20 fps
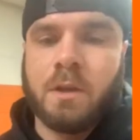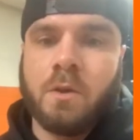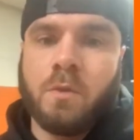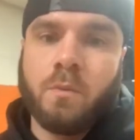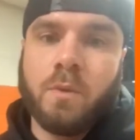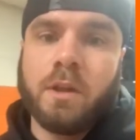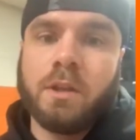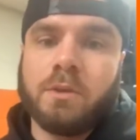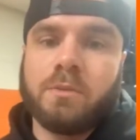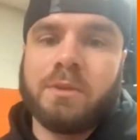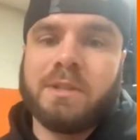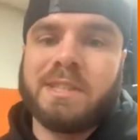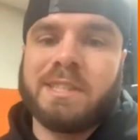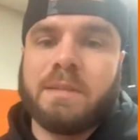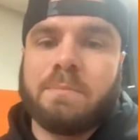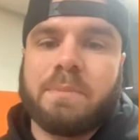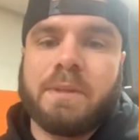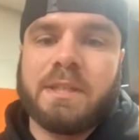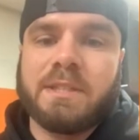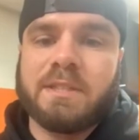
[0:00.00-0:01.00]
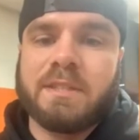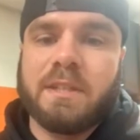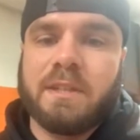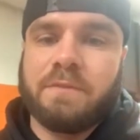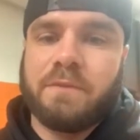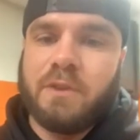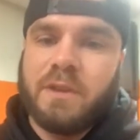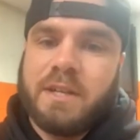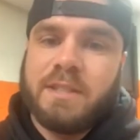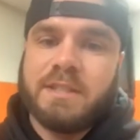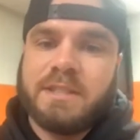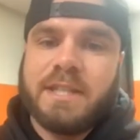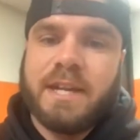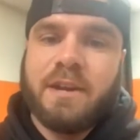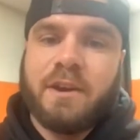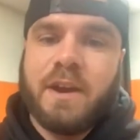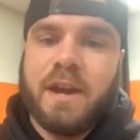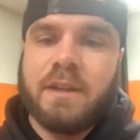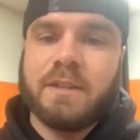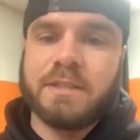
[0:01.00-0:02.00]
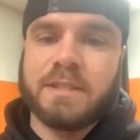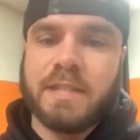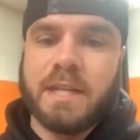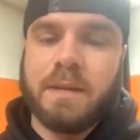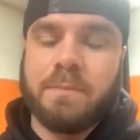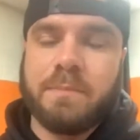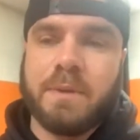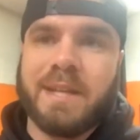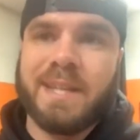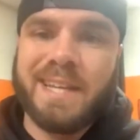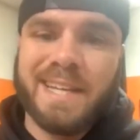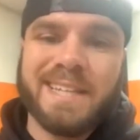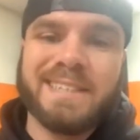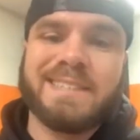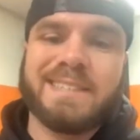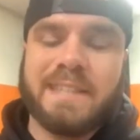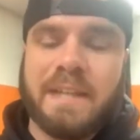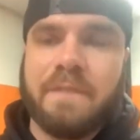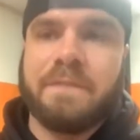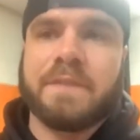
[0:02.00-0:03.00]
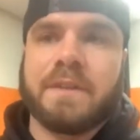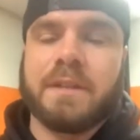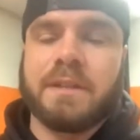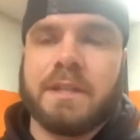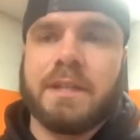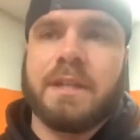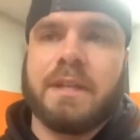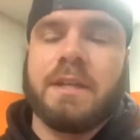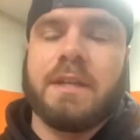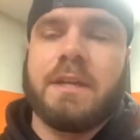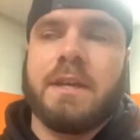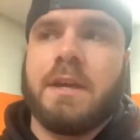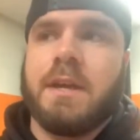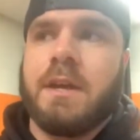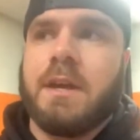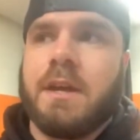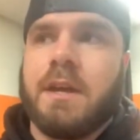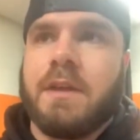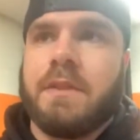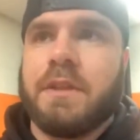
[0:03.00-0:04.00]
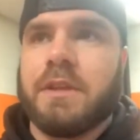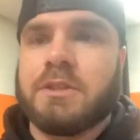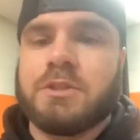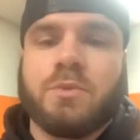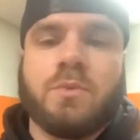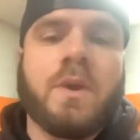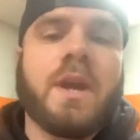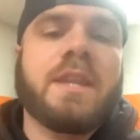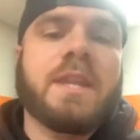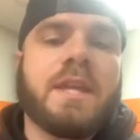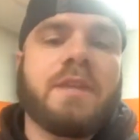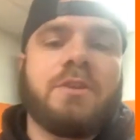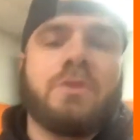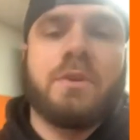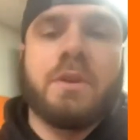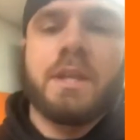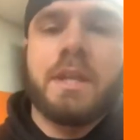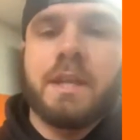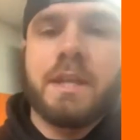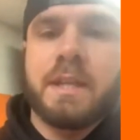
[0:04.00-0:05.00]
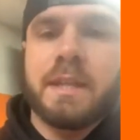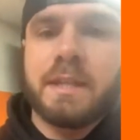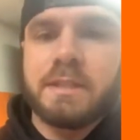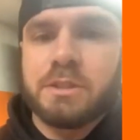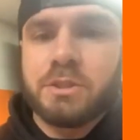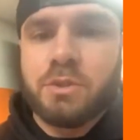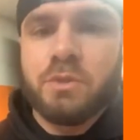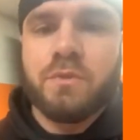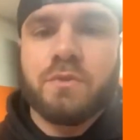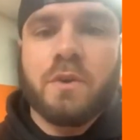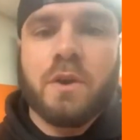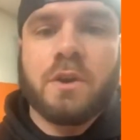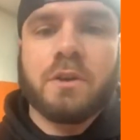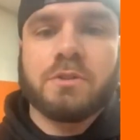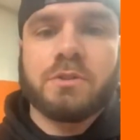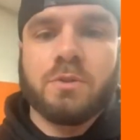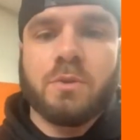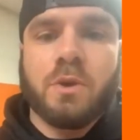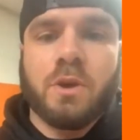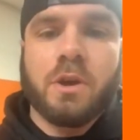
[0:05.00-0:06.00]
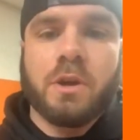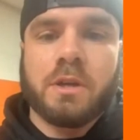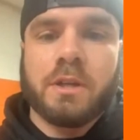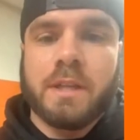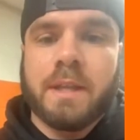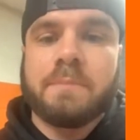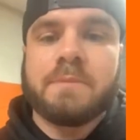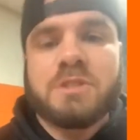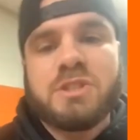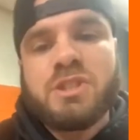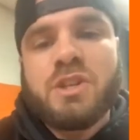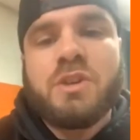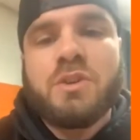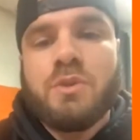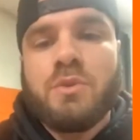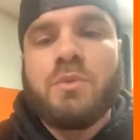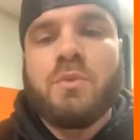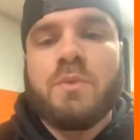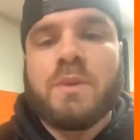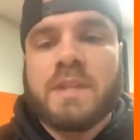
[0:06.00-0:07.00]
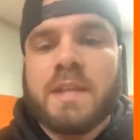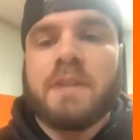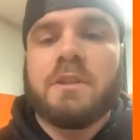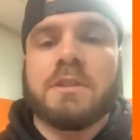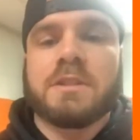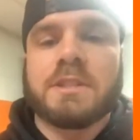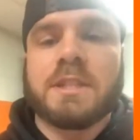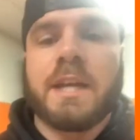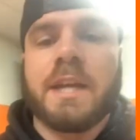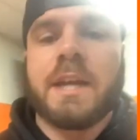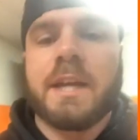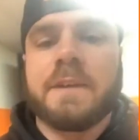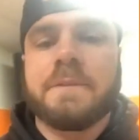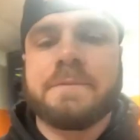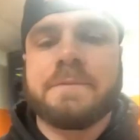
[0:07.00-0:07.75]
Well, it really depends on if you're inside or outside, but yes, definitely there's a way that you can hit it that's too far or too hard. Let me show you what that looks like.